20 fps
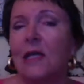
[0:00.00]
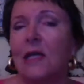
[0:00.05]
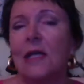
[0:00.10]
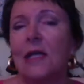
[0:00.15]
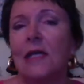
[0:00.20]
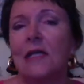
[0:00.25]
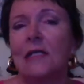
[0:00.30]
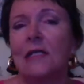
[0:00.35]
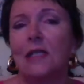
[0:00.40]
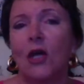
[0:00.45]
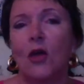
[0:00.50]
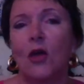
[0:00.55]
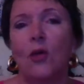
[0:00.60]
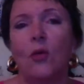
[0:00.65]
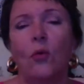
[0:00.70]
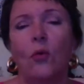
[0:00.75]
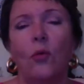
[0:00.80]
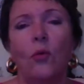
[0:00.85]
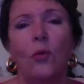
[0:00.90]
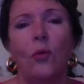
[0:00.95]

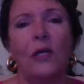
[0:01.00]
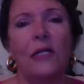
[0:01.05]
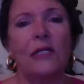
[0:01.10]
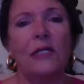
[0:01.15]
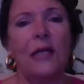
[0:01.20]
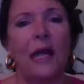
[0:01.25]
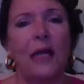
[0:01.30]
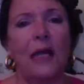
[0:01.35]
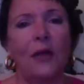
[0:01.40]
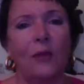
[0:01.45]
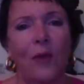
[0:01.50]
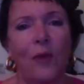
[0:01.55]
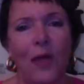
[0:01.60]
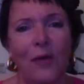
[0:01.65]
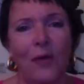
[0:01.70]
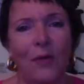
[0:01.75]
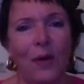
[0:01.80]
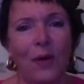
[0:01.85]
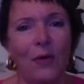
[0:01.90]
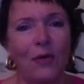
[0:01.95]
So we sang the
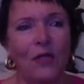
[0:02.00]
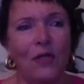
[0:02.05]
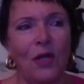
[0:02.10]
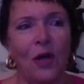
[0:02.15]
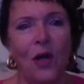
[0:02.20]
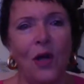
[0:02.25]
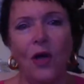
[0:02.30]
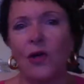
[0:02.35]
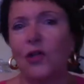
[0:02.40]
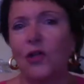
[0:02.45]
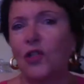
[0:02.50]
rainbow song.